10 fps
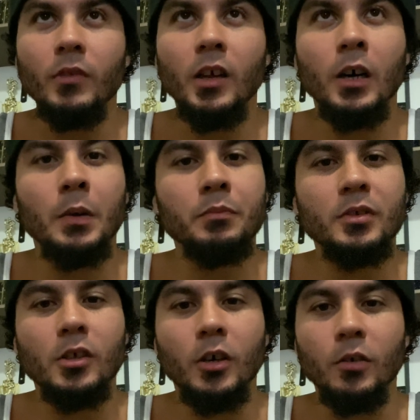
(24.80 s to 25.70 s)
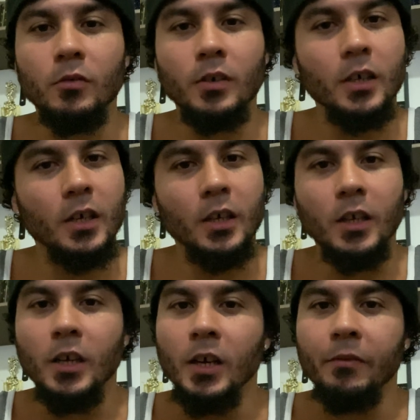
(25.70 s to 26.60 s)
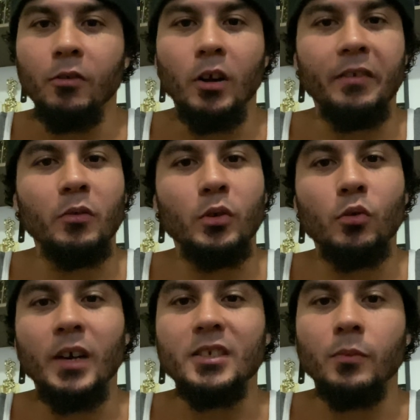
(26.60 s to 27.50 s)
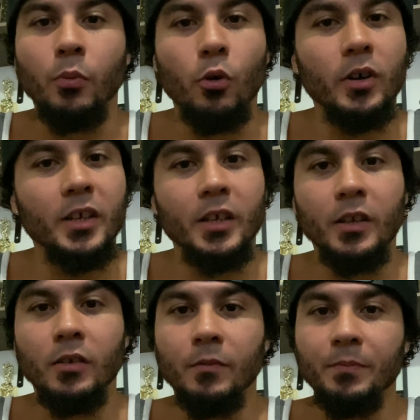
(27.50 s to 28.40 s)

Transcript: So for everyone who has supported,